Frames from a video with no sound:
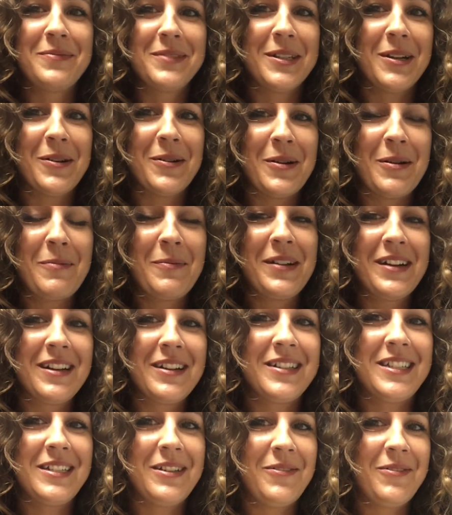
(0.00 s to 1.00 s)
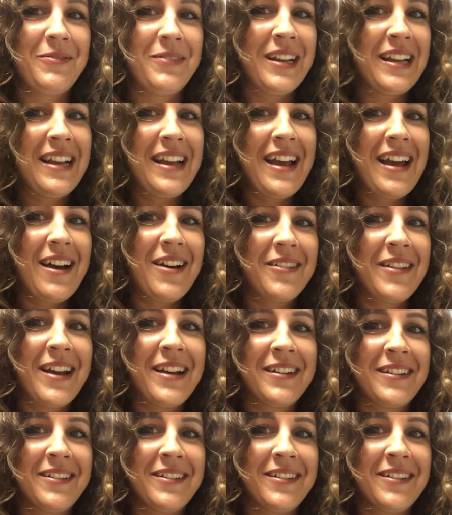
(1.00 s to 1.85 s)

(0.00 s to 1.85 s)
So I'm gonna see how that